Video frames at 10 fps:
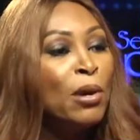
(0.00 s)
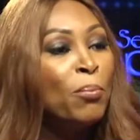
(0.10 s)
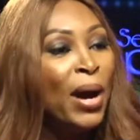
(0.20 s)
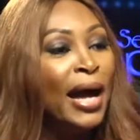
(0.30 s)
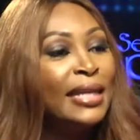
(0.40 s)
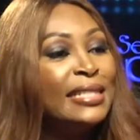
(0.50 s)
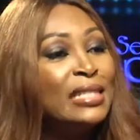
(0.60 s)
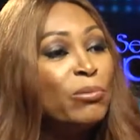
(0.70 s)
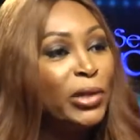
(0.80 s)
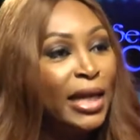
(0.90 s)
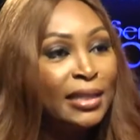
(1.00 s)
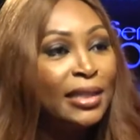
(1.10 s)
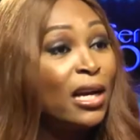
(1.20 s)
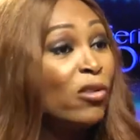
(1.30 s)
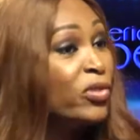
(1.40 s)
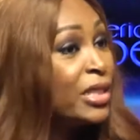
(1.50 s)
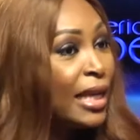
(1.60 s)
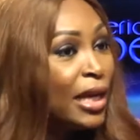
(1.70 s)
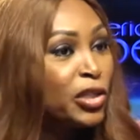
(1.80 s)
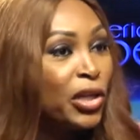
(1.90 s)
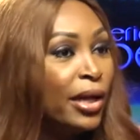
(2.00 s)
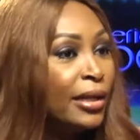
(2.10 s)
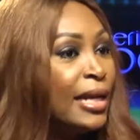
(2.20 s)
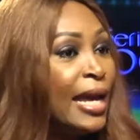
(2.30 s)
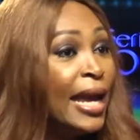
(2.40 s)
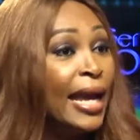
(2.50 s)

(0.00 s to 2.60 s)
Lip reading: by stimulating the conversation,